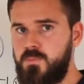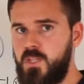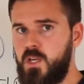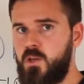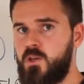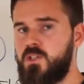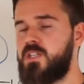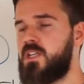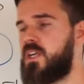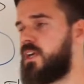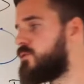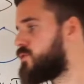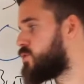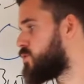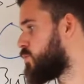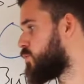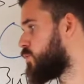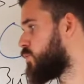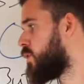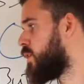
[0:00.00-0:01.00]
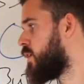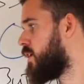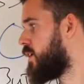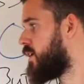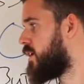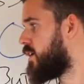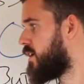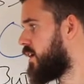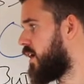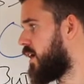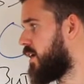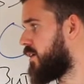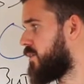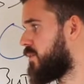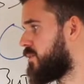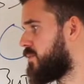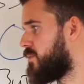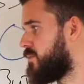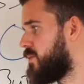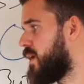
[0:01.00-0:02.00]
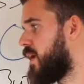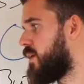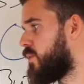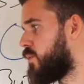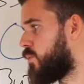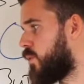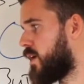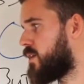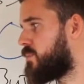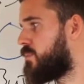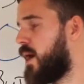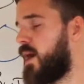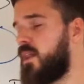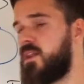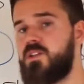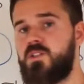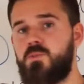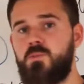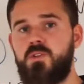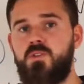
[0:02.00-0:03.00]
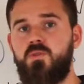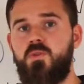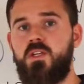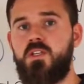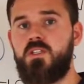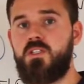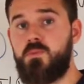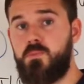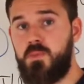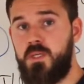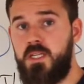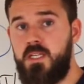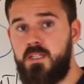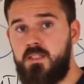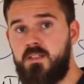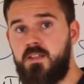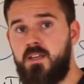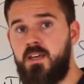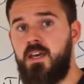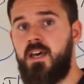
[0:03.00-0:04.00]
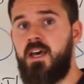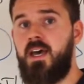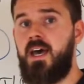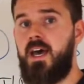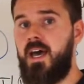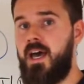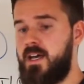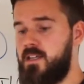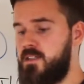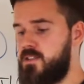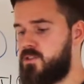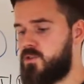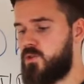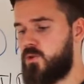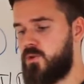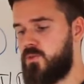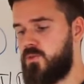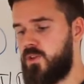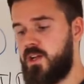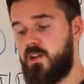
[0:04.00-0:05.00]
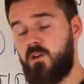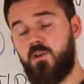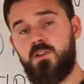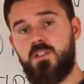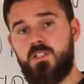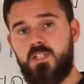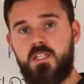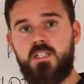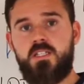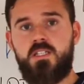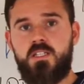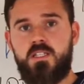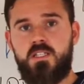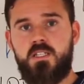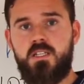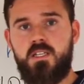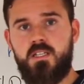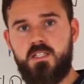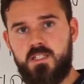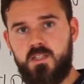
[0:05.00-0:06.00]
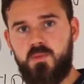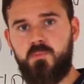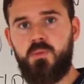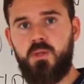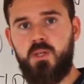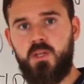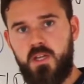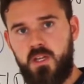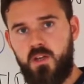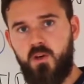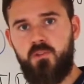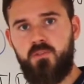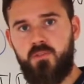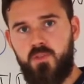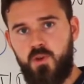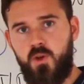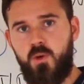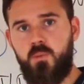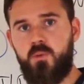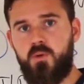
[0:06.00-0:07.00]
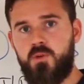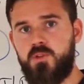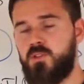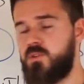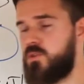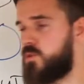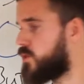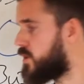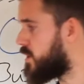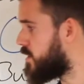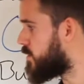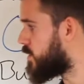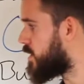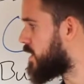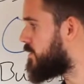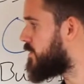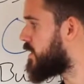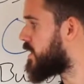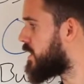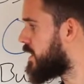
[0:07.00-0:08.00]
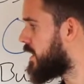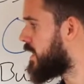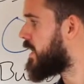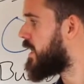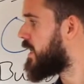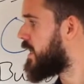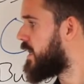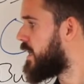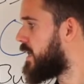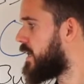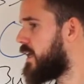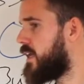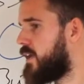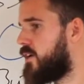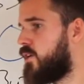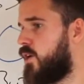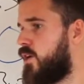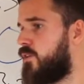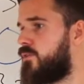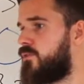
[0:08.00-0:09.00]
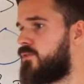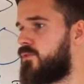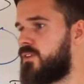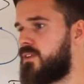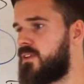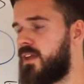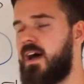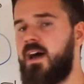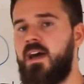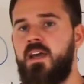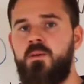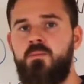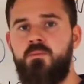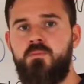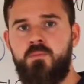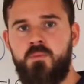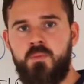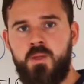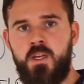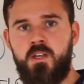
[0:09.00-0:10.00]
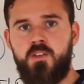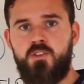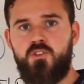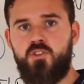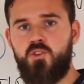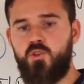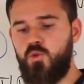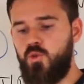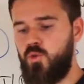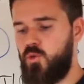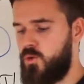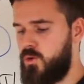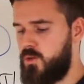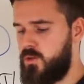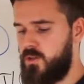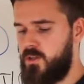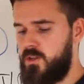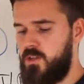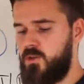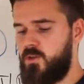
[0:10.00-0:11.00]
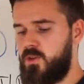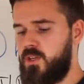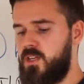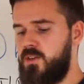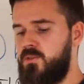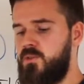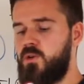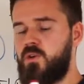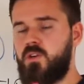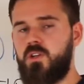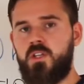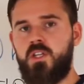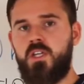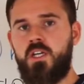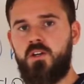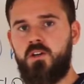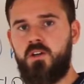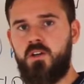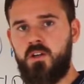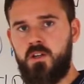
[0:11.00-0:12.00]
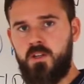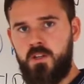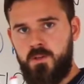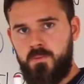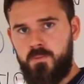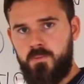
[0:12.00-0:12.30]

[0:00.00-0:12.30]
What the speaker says: because it gives you the right balance between speed and sort of like consistency and stability of the numbers. You're giving it enough time to give you clear